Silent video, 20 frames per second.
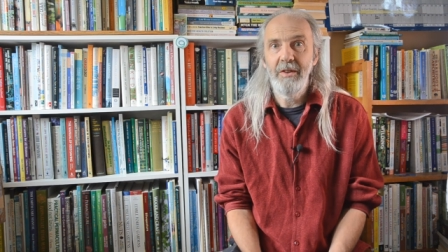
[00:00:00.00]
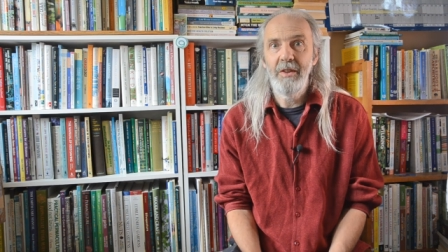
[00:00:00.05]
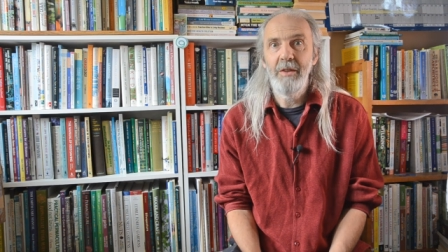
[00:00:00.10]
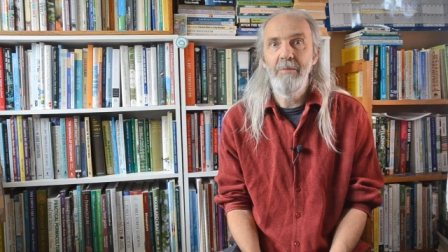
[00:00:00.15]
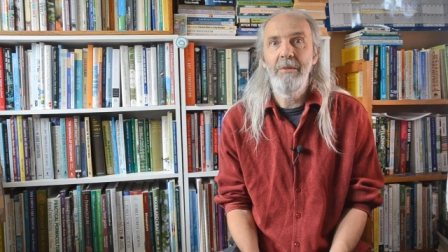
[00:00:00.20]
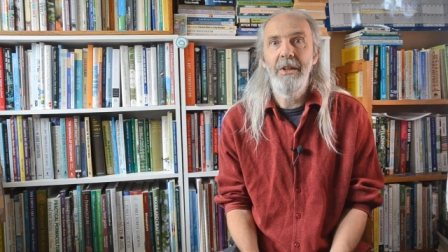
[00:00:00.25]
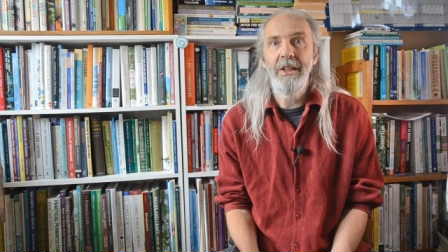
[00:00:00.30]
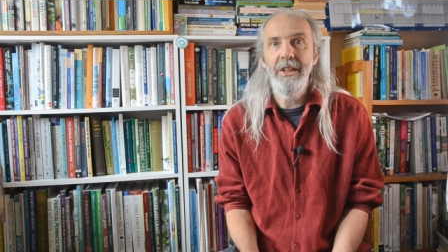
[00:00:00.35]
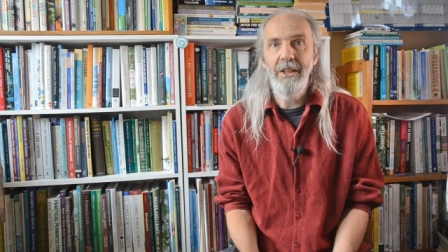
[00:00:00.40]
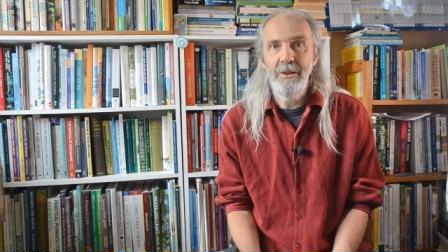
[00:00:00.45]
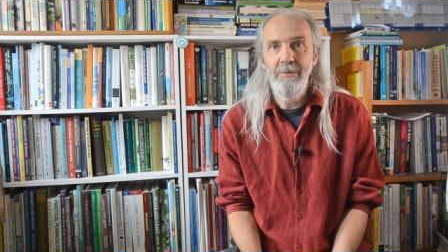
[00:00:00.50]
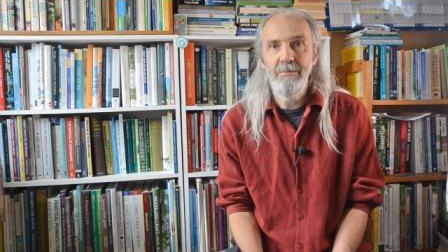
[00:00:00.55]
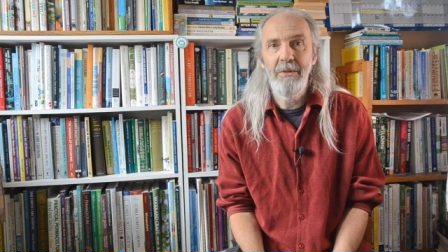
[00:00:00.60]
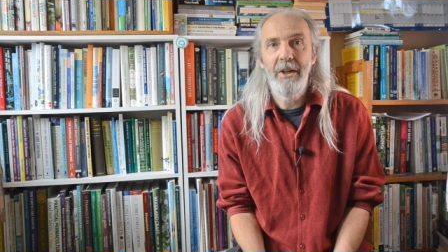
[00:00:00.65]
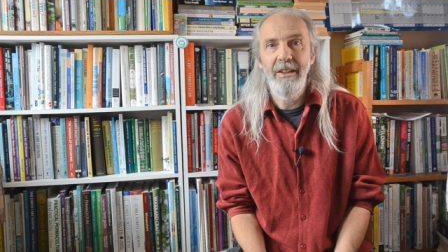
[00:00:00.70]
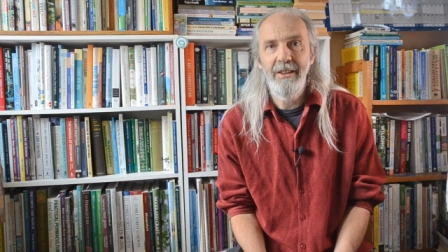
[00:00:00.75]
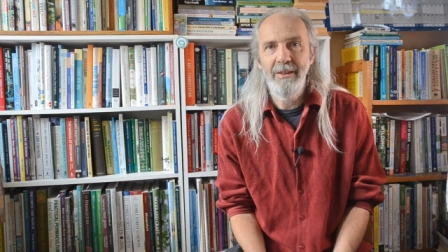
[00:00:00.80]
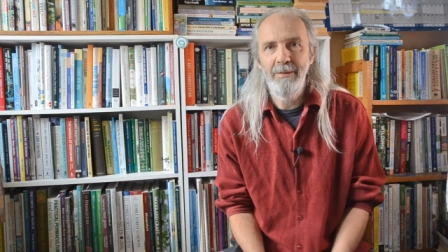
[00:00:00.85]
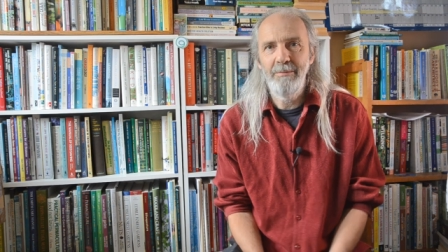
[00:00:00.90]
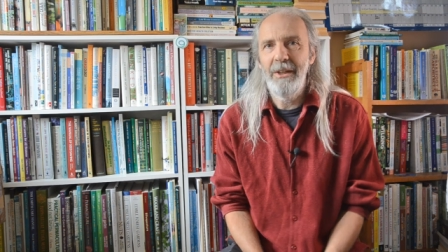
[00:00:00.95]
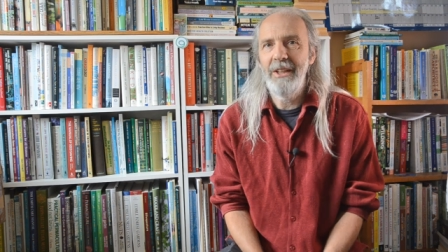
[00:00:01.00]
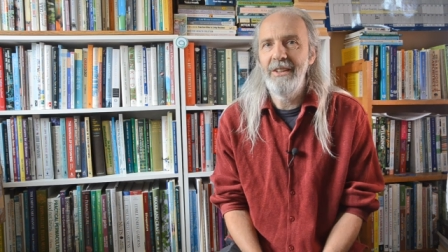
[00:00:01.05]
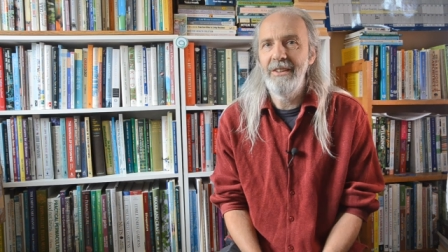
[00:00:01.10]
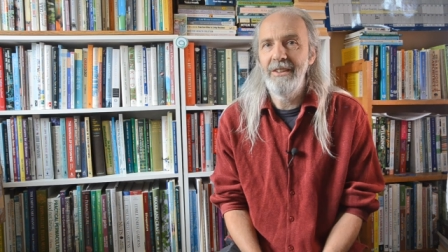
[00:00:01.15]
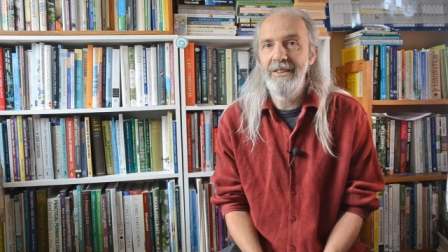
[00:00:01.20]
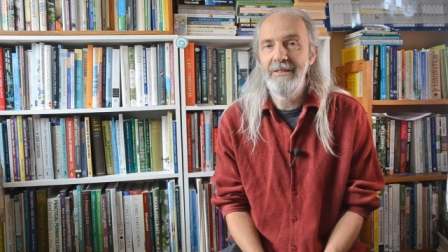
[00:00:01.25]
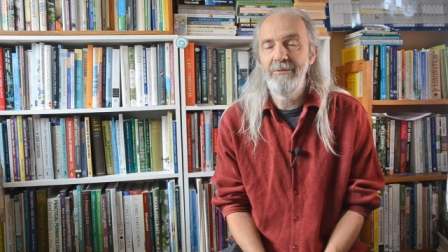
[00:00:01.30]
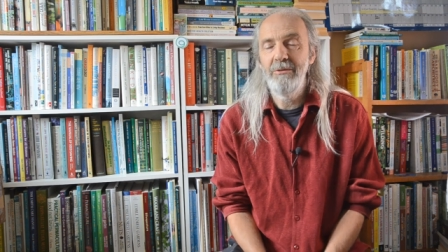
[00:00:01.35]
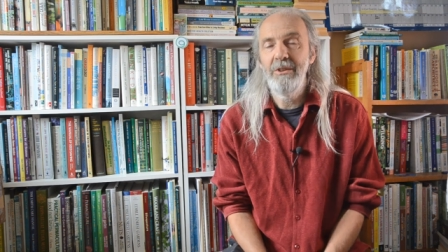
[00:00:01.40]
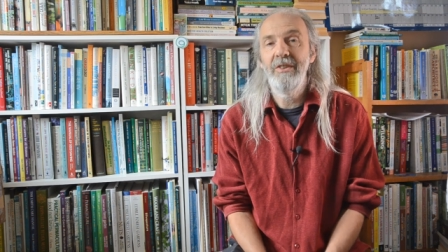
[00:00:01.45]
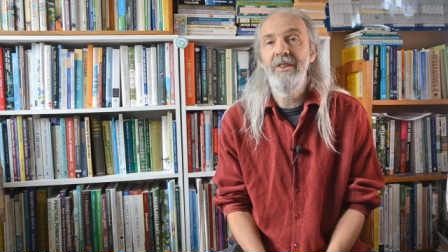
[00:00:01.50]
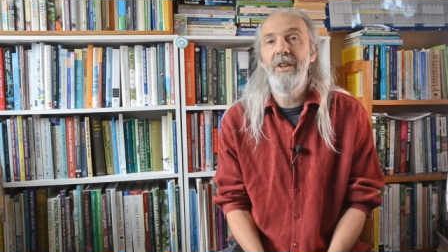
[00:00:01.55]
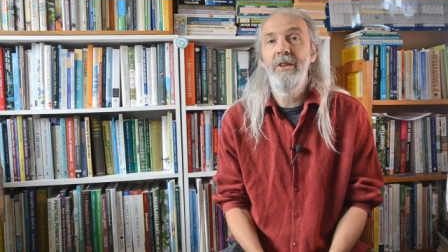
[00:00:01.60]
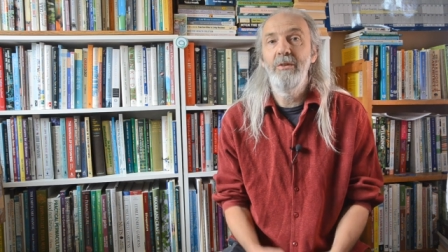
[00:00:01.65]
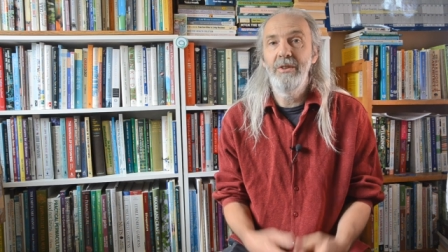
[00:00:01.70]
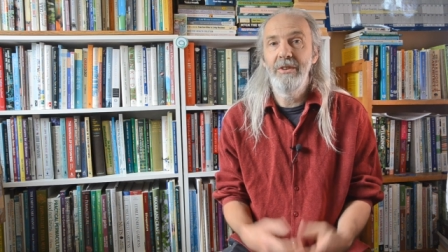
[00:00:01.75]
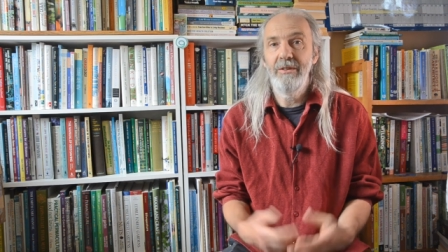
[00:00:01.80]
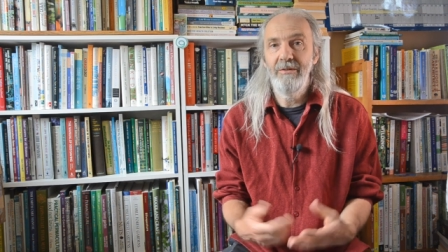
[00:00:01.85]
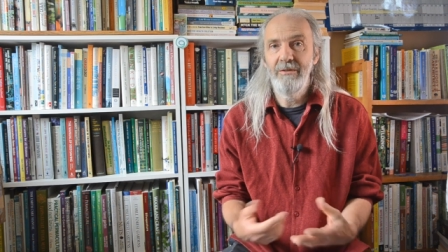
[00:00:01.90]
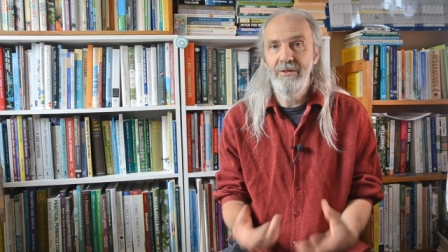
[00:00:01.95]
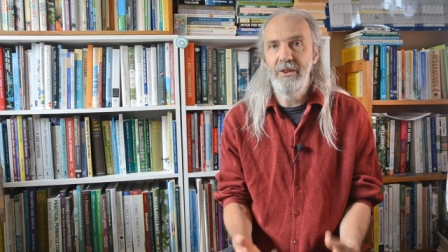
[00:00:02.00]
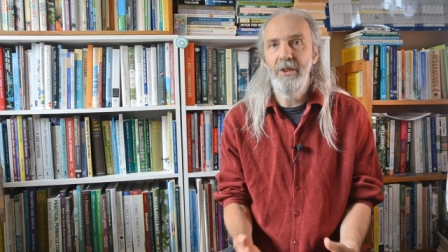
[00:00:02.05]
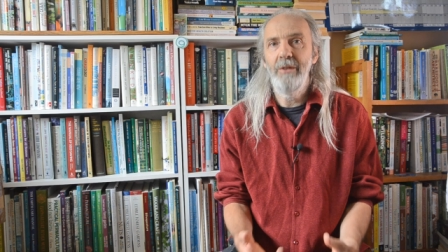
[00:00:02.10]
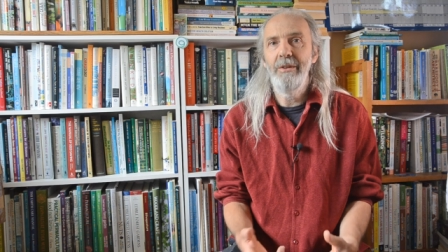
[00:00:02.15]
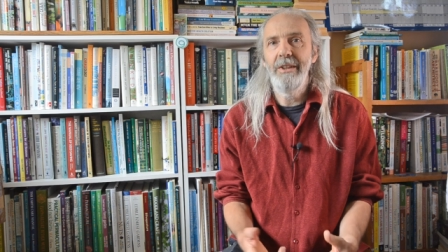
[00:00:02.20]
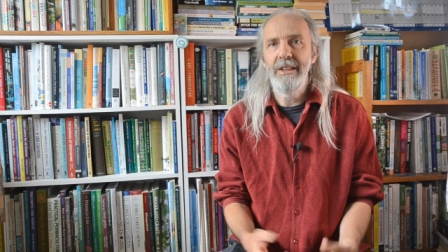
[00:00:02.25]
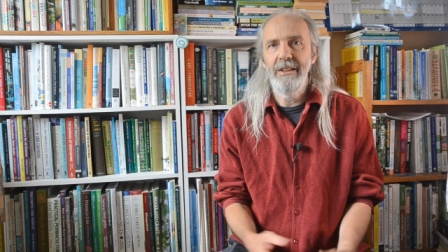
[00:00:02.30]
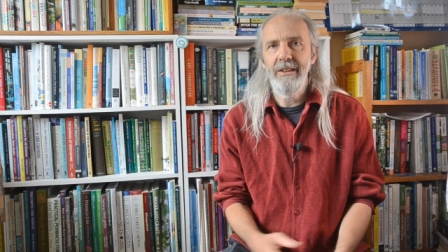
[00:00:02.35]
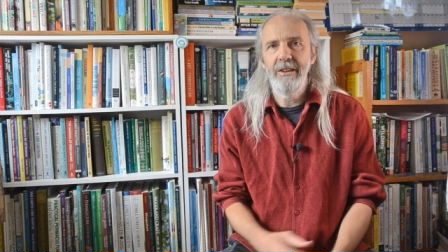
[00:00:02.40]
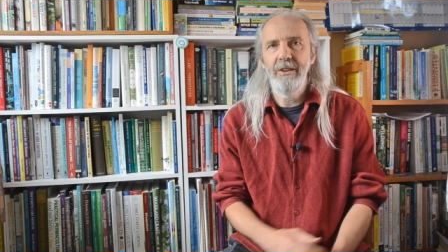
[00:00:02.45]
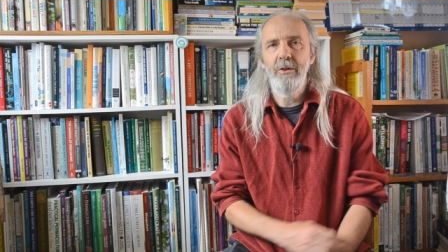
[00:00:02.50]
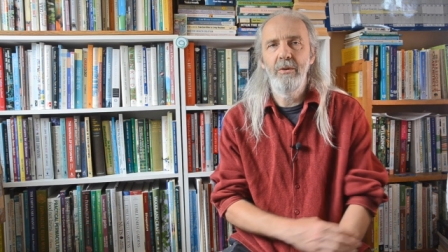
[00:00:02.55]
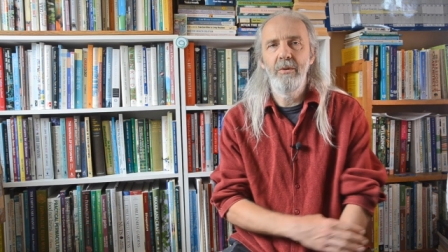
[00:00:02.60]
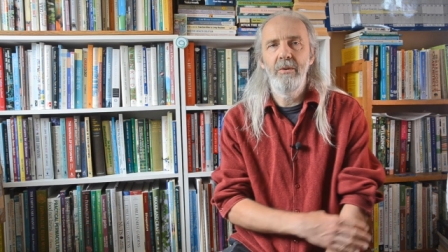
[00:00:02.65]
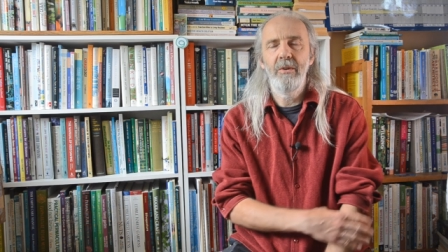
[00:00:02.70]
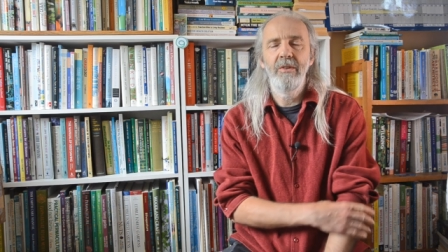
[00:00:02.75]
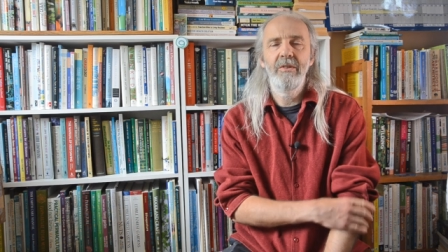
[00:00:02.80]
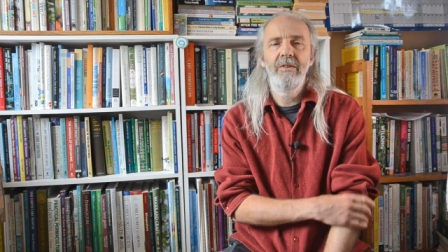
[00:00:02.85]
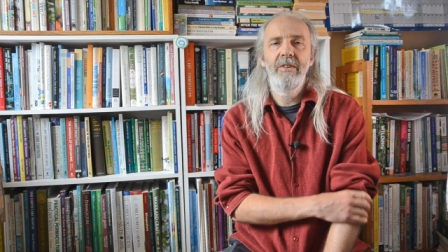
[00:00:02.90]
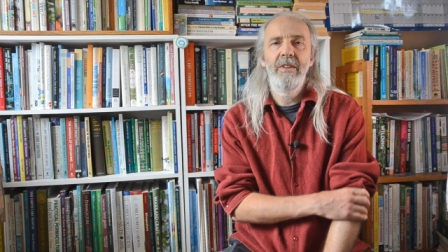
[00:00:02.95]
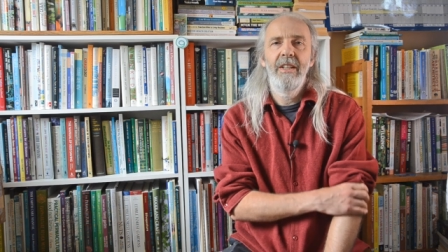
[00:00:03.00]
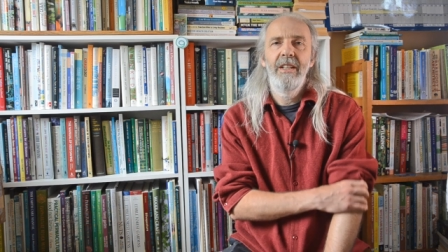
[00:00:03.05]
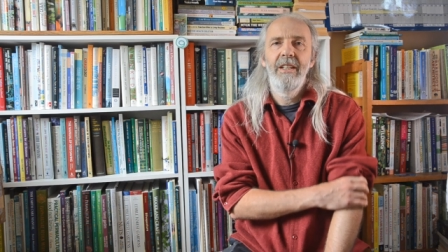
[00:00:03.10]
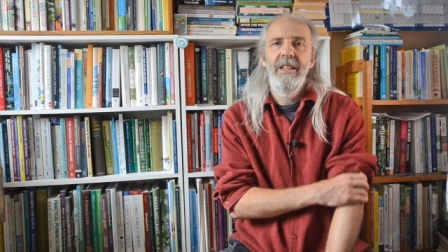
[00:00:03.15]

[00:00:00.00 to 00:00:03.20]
the money you might spend as a result of doing the course.